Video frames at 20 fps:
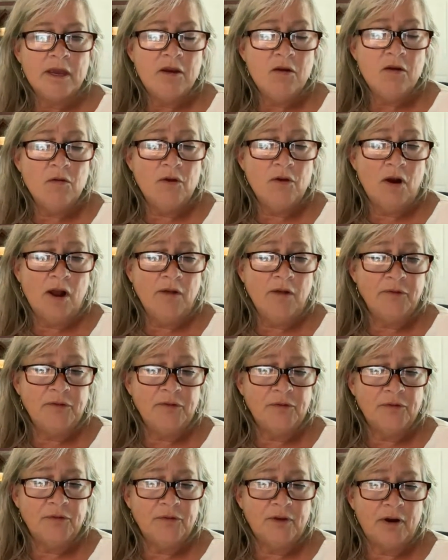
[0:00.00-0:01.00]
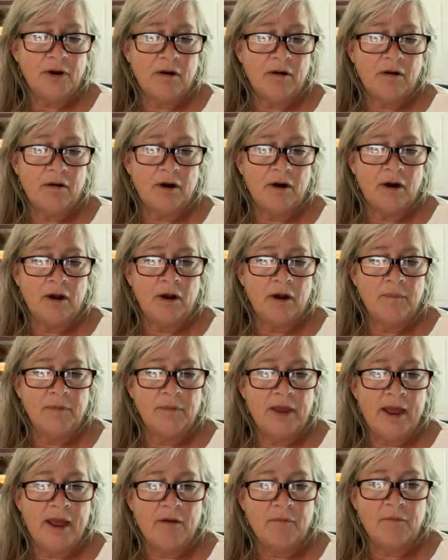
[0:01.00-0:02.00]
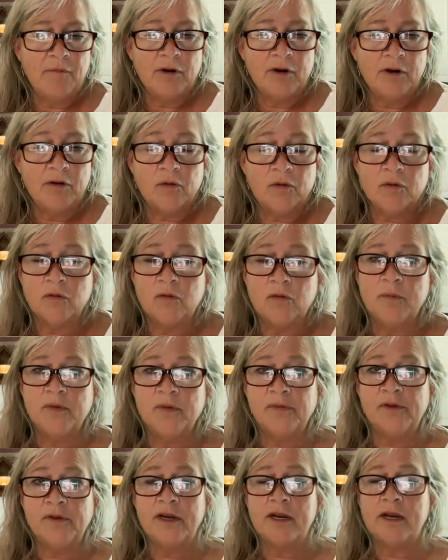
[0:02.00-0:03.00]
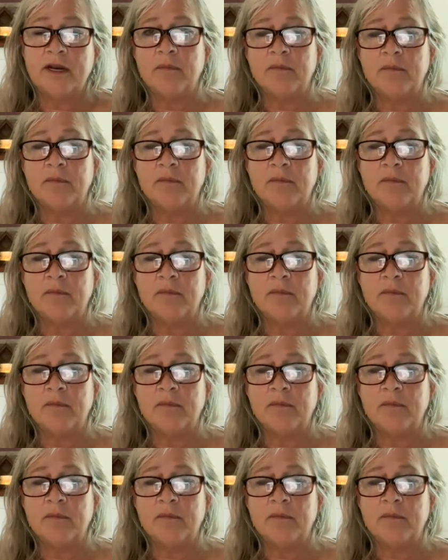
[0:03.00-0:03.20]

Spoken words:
here their offices are, they have one in Oklahoma City.